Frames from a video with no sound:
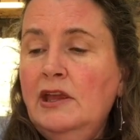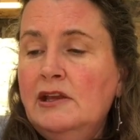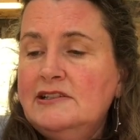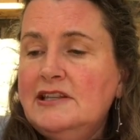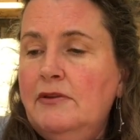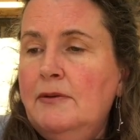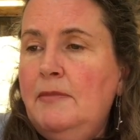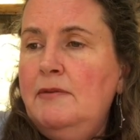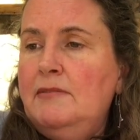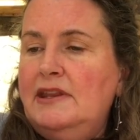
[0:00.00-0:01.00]
So at the
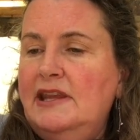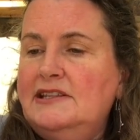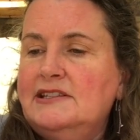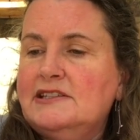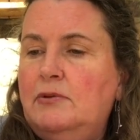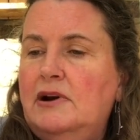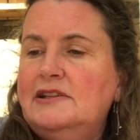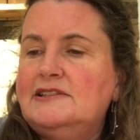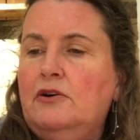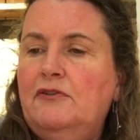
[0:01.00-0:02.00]
moment it is quite
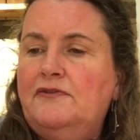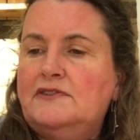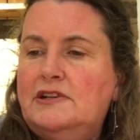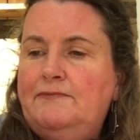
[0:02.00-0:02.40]
soft